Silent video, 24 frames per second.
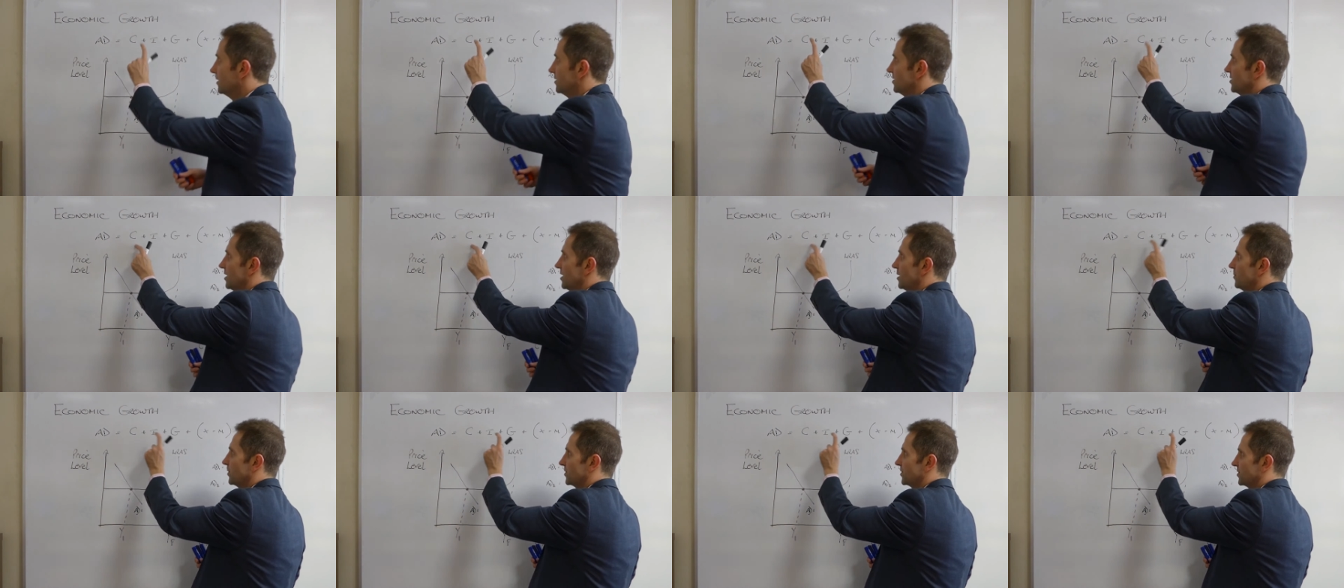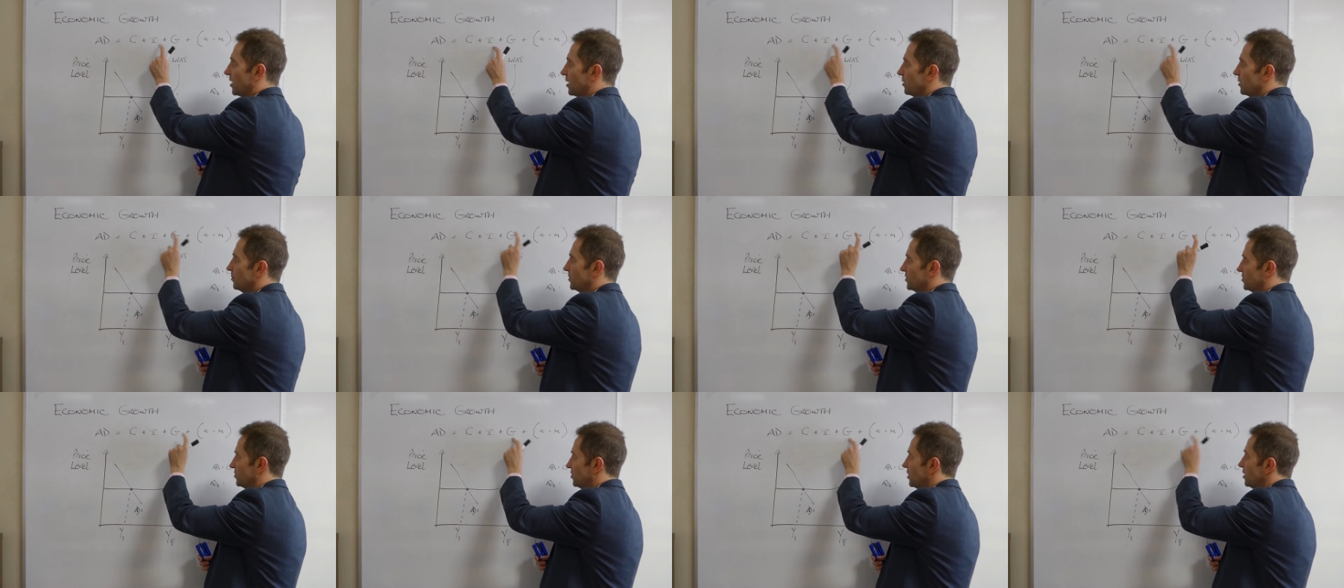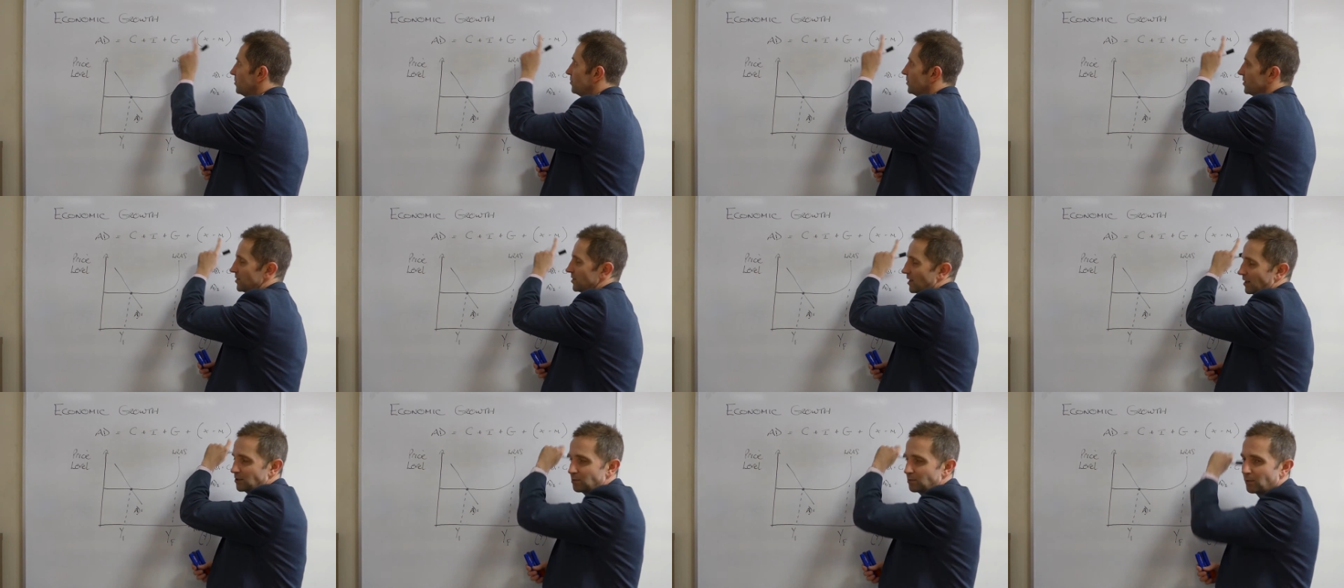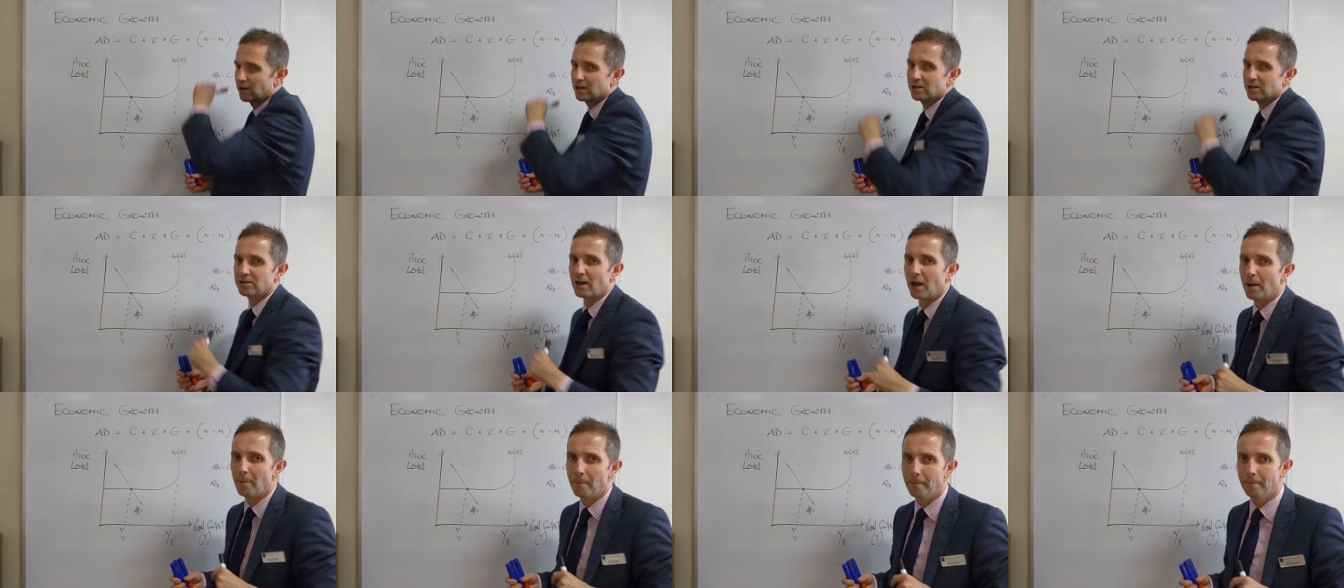c plus i plus g plus x
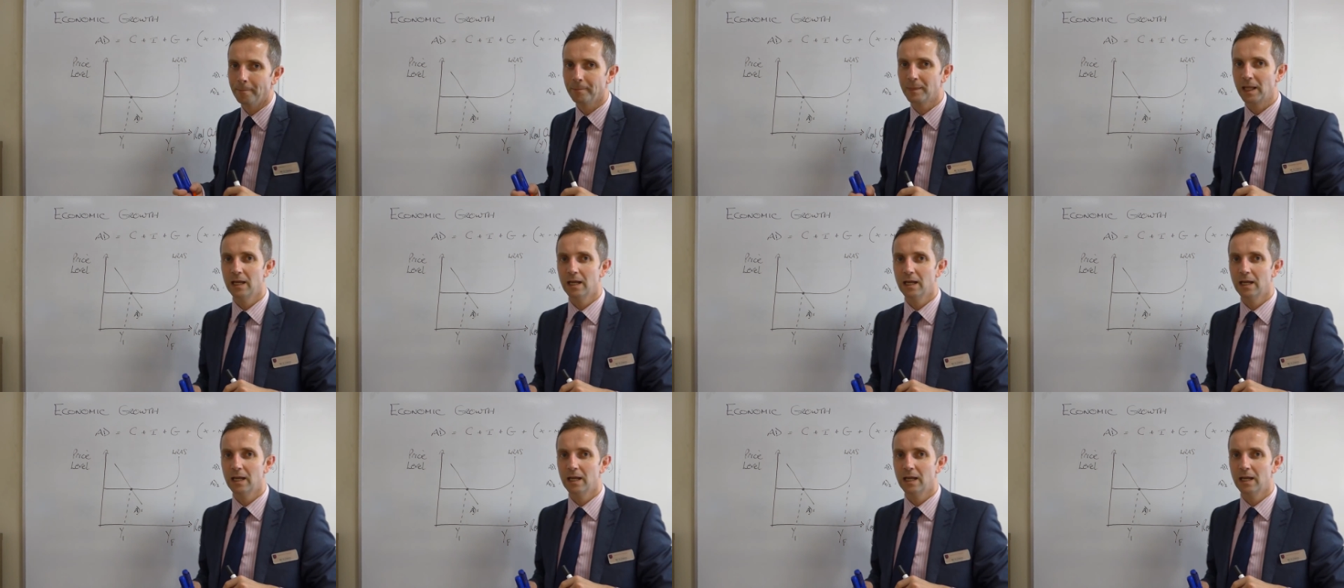minus m.